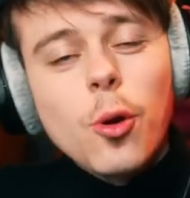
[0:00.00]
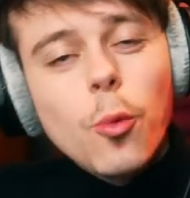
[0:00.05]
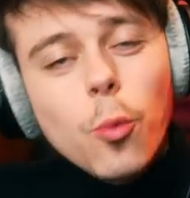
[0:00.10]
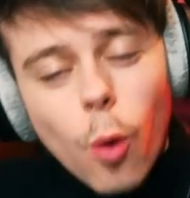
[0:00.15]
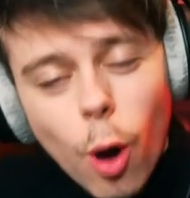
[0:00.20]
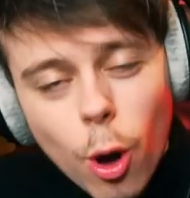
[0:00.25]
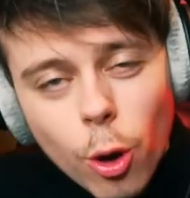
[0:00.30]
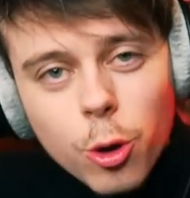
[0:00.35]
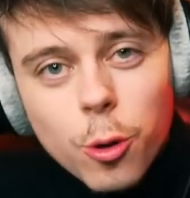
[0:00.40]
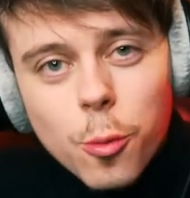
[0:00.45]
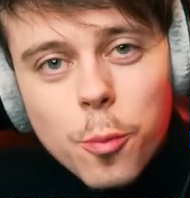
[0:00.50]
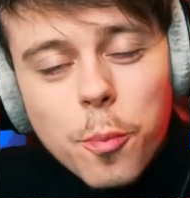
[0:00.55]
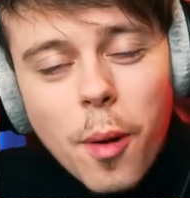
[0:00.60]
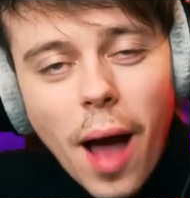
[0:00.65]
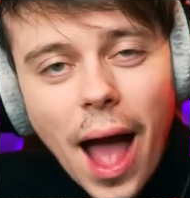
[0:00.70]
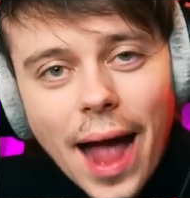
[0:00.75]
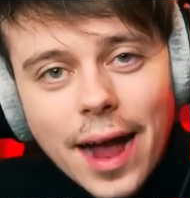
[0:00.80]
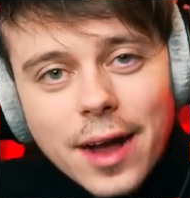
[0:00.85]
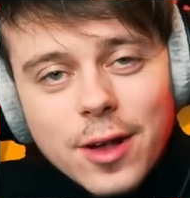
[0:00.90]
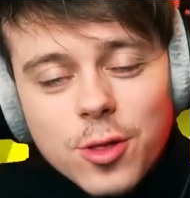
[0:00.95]
and welcome
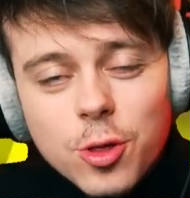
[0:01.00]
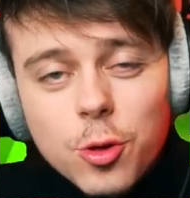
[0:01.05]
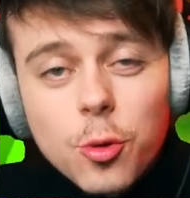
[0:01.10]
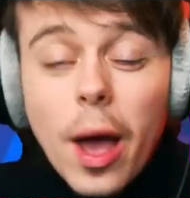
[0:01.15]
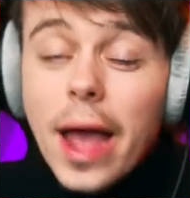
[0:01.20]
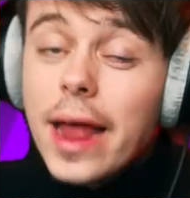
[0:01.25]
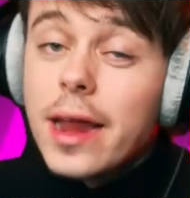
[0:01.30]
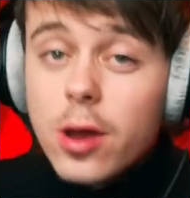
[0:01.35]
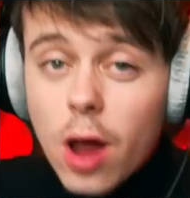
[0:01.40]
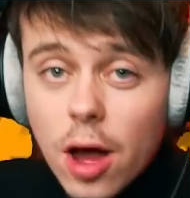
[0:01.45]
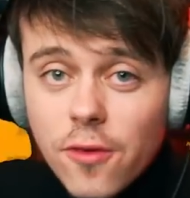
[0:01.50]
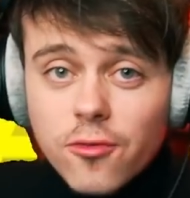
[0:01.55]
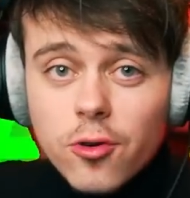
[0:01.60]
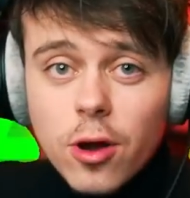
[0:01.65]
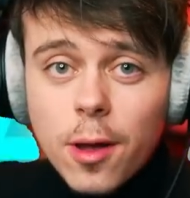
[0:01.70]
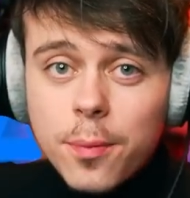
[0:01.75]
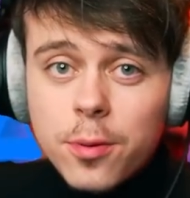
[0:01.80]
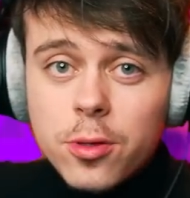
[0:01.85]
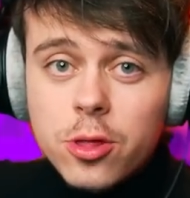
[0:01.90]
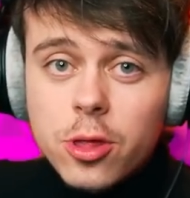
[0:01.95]
back to another
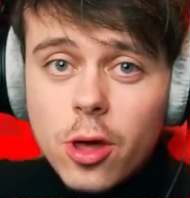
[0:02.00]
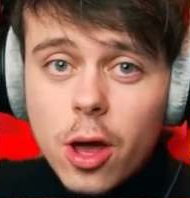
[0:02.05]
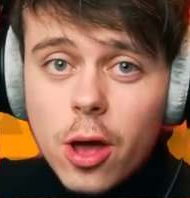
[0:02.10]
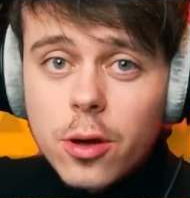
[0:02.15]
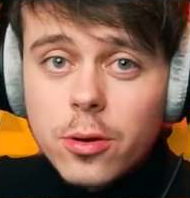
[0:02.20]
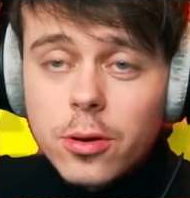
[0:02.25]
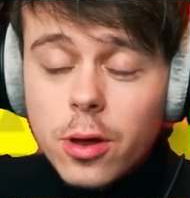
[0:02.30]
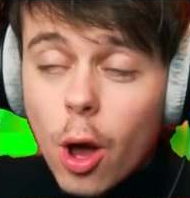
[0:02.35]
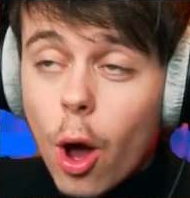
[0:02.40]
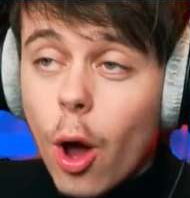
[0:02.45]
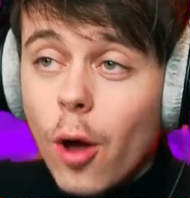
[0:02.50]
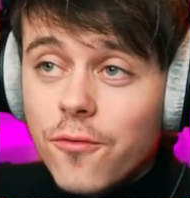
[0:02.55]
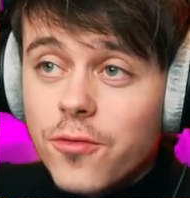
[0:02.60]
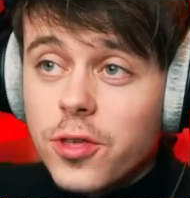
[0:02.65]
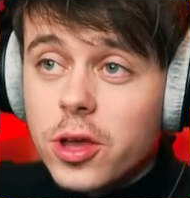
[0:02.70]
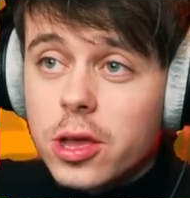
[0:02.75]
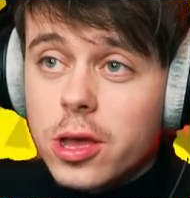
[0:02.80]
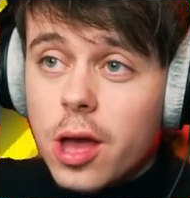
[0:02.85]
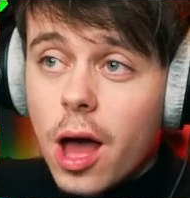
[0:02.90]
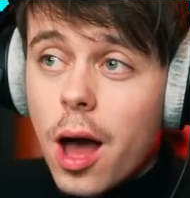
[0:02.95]
episode of
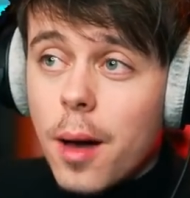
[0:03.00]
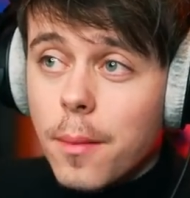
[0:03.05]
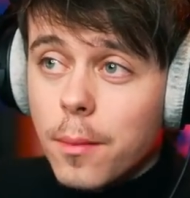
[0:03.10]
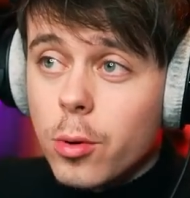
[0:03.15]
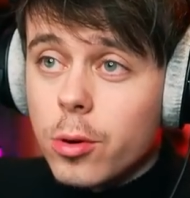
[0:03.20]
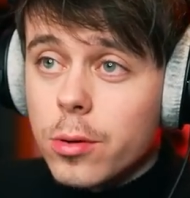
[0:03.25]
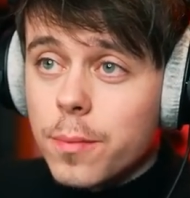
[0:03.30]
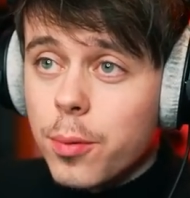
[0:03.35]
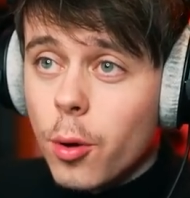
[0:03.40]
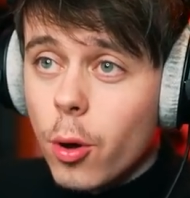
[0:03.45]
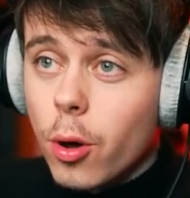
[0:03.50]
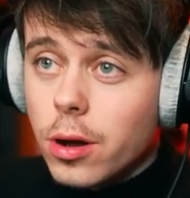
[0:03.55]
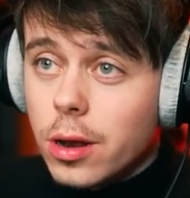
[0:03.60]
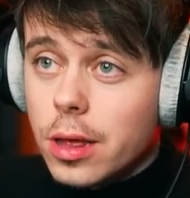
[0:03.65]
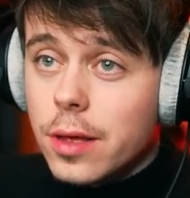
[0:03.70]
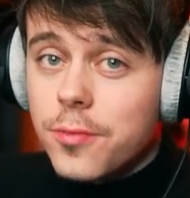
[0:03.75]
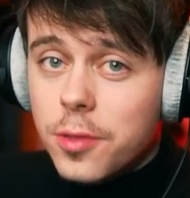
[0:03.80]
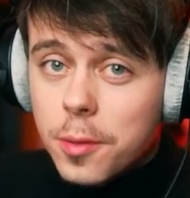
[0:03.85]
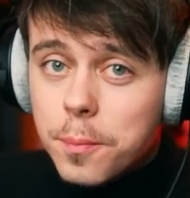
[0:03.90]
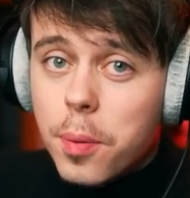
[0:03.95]
The Cut, more
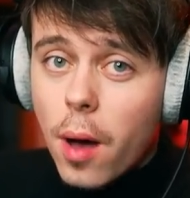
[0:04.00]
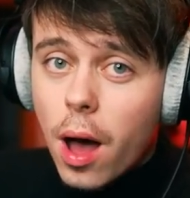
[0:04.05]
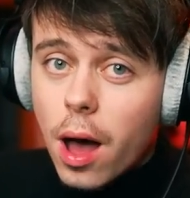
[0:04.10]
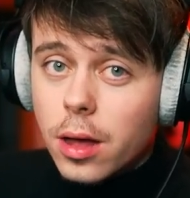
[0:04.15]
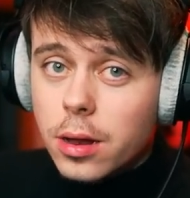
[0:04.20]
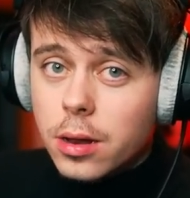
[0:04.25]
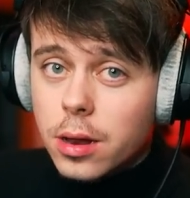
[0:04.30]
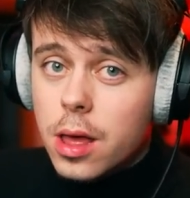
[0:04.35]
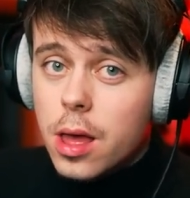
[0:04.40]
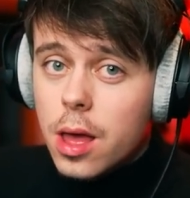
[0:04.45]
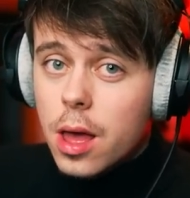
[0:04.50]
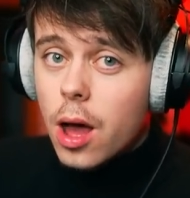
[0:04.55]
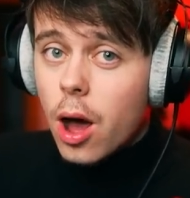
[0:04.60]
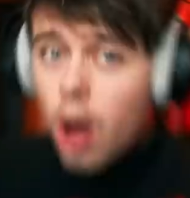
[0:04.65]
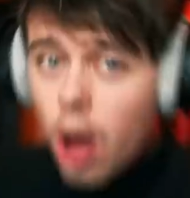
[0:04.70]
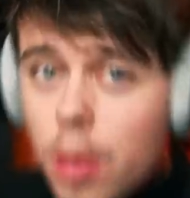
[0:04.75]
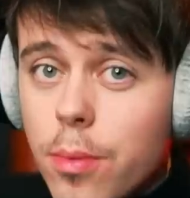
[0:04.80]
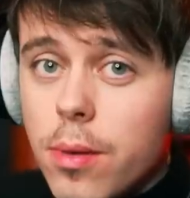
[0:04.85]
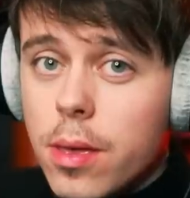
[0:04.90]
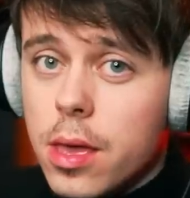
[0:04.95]
importantly, The Button.
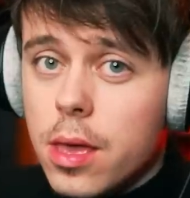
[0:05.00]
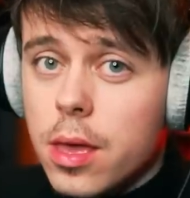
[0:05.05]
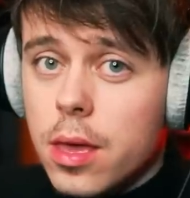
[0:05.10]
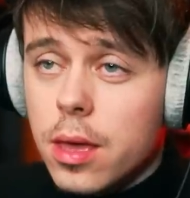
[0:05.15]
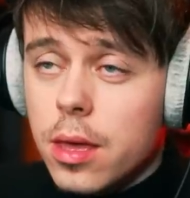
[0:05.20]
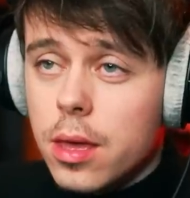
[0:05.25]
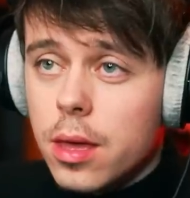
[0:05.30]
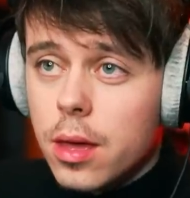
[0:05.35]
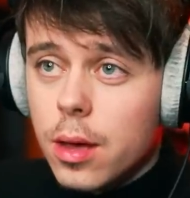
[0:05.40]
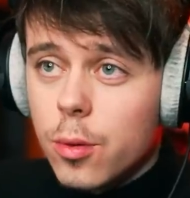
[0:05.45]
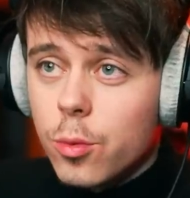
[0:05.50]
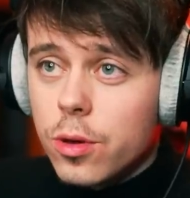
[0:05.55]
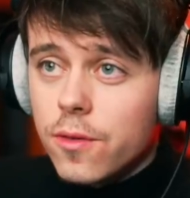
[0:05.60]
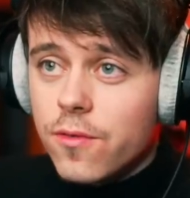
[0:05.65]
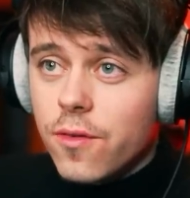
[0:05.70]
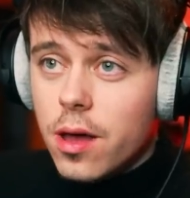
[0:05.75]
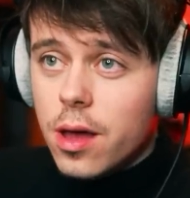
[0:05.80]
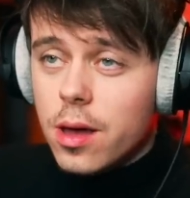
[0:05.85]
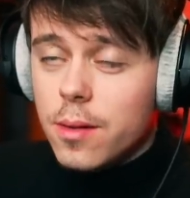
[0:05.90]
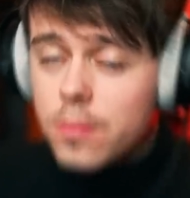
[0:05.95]
I'm here
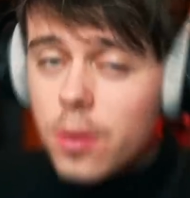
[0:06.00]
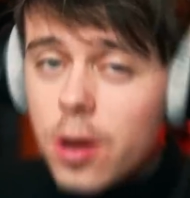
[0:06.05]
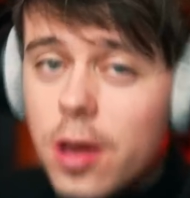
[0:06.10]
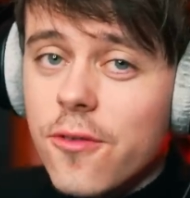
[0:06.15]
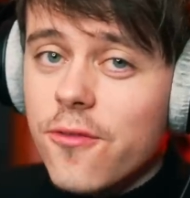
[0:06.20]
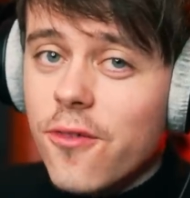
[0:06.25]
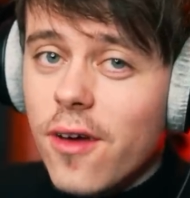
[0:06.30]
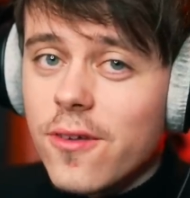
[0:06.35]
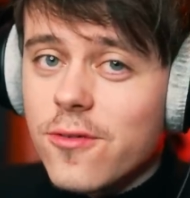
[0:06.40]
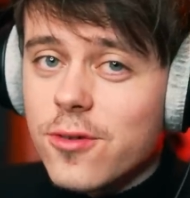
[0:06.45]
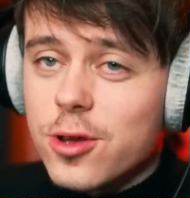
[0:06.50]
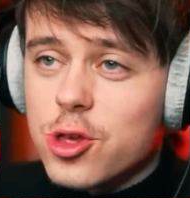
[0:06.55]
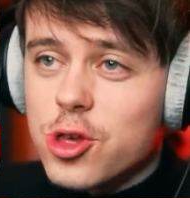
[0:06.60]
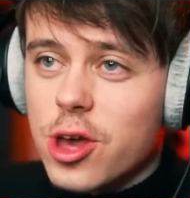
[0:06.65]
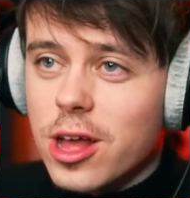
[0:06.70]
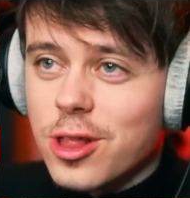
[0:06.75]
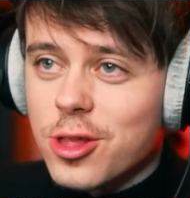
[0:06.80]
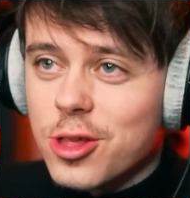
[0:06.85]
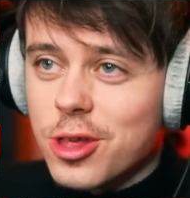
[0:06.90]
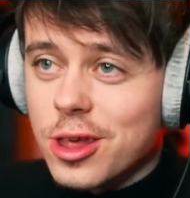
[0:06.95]
with my favourite
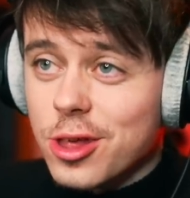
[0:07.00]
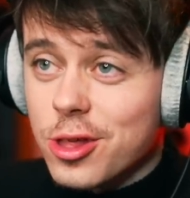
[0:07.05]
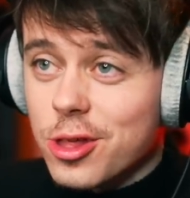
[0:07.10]
Gen Z